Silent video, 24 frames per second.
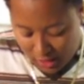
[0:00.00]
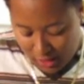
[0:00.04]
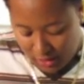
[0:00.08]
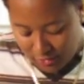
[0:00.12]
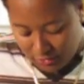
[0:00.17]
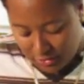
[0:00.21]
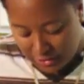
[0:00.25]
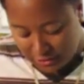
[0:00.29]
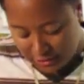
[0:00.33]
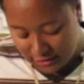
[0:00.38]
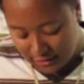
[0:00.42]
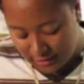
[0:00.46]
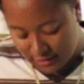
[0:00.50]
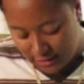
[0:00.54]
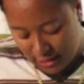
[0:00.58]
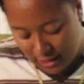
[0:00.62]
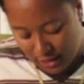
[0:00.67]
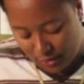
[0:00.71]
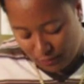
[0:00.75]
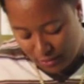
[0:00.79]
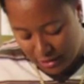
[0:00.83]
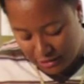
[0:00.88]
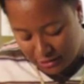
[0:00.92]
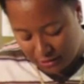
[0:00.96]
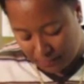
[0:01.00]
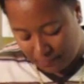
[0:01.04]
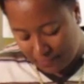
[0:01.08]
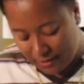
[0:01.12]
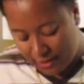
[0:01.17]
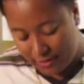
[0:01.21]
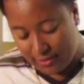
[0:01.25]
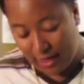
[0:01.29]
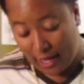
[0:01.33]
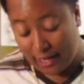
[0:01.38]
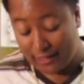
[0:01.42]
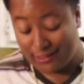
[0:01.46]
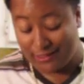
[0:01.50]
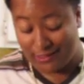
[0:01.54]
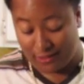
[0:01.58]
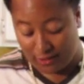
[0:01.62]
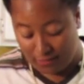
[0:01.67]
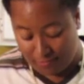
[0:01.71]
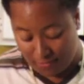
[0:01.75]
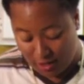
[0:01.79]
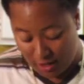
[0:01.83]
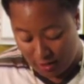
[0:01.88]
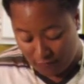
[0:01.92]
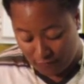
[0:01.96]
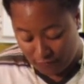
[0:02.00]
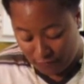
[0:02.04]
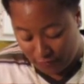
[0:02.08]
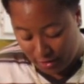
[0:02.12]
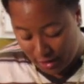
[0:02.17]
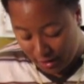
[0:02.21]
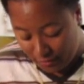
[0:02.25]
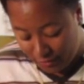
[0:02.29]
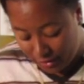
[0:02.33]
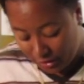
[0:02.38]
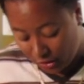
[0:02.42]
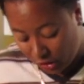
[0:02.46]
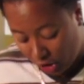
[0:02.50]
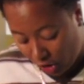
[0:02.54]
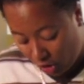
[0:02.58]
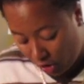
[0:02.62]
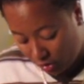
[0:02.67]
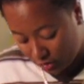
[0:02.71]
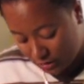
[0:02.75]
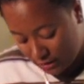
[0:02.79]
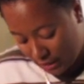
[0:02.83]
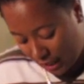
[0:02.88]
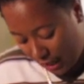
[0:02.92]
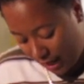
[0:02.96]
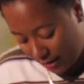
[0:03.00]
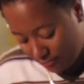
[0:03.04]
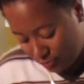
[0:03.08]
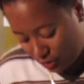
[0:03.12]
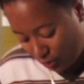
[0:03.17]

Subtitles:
This is a recipe that it took me a very long time